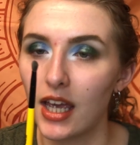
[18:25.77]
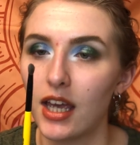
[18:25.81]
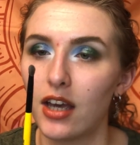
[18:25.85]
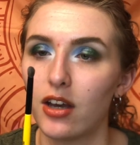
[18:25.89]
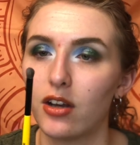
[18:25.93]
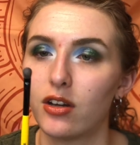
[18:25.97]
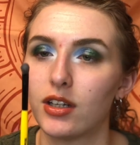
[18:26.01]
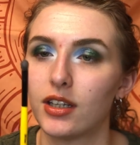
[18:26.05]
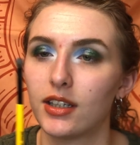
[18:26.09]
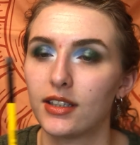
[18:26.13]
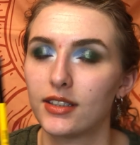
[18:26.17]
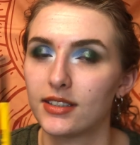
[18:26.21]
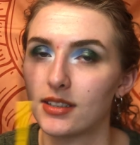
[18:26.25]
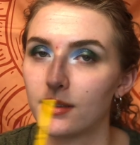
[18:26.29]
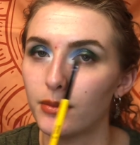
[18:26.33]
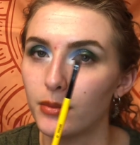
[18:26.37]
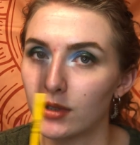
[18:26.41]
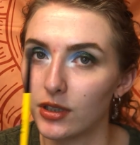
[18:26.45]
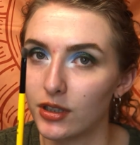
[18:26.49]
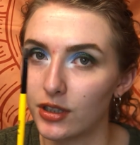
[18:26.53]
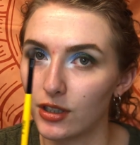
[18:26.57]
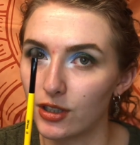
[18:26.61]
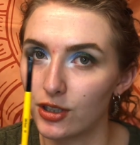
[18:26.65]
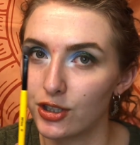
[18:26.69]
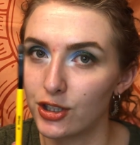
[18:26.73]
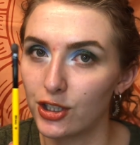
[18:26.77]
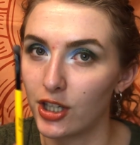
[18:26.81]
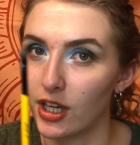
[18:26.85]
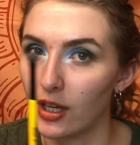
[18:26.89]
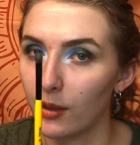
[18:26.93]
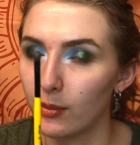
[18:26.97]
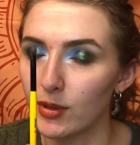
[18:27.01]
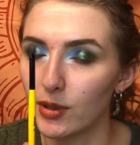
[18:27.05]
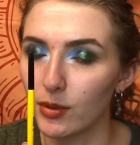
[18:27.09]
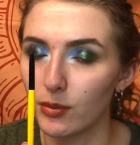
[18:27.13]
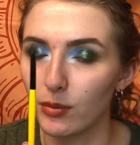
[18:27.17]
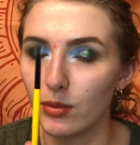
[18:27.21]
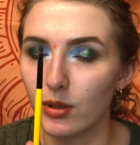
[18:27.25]
or like similar
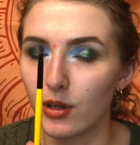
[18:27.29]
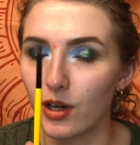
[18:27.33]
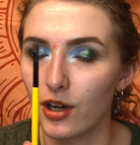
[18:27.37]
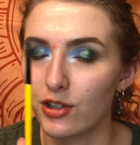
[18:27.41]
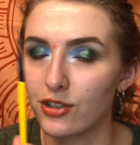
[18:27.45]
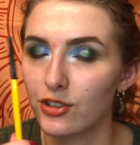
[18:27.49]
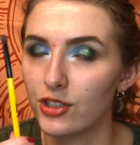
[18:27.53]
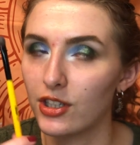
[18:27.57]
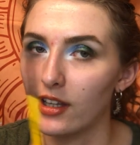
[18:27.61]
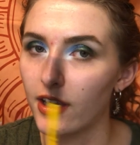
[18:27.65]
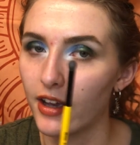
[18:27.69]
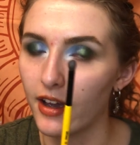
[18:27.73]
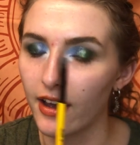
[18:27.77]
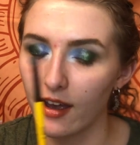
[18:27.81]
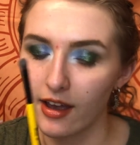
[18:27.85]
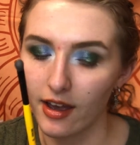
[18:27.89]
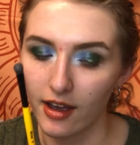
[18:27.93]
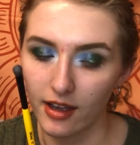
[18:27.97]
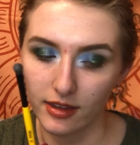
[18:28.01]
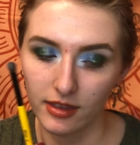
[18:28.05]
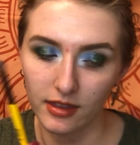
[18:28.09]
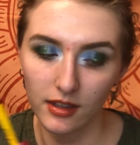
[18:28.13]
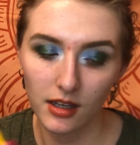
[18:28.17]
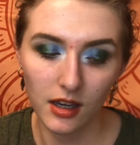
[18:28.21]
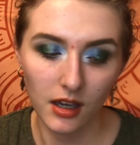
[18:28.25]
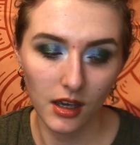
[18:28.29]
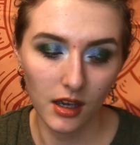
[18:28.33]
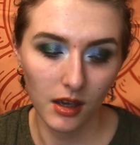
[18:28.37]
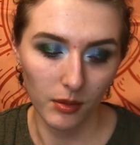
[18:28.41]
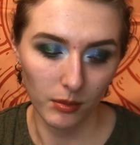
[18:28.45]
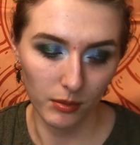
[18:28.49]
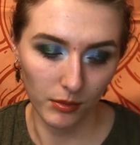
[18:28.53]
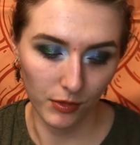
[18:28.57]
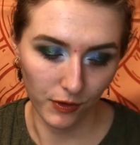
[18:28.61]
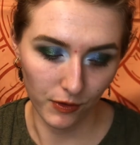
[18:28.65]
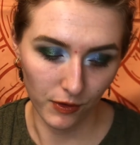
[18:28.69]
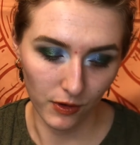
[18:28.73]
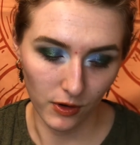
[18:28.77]
shaped brush that I had
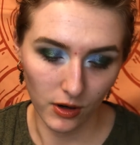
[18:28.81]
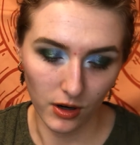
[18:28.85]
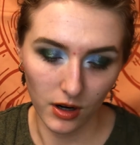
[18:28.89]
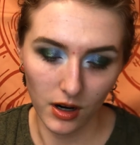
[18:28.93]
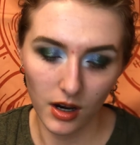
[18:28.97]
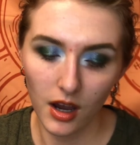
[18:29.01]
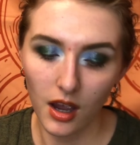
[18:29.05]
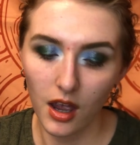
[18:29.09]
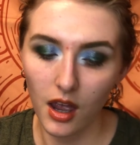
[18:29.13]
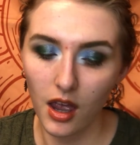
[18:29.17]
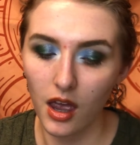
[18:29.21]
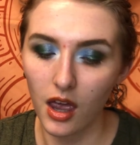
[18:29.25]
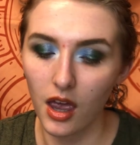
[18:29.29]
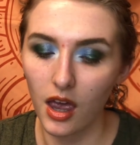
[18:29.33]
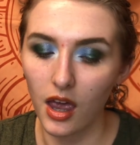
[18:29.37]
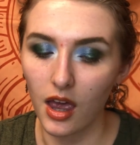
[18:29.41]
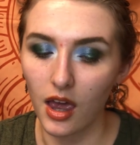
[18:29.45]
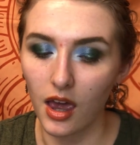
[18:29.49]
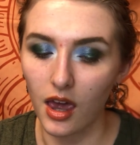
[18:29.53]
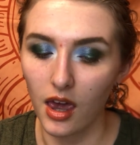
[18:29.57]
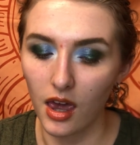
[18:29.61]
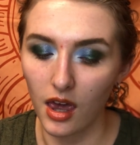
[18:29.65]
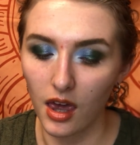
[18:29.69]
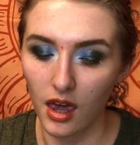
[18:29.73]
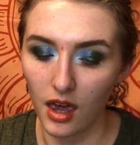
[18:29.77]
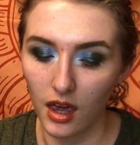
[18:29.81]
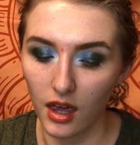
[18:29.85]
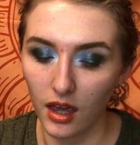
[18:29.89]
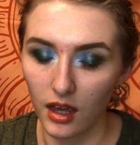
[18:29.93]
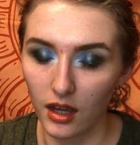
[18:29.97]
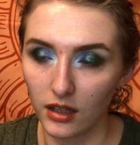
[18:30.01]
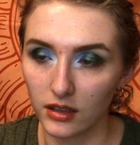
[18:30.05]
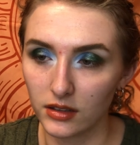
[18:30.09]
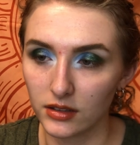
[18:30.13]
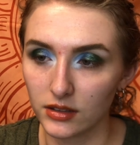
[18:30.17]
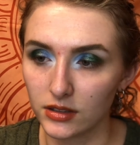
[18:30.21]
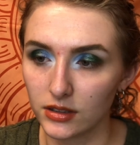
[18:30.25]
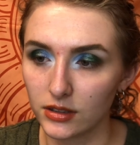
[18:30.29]
before,
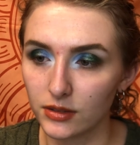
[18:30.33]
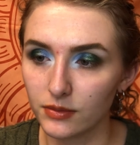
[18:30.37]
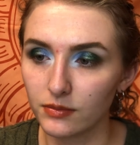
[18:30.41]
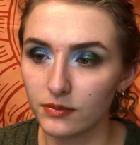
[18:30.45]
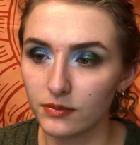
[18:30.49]
and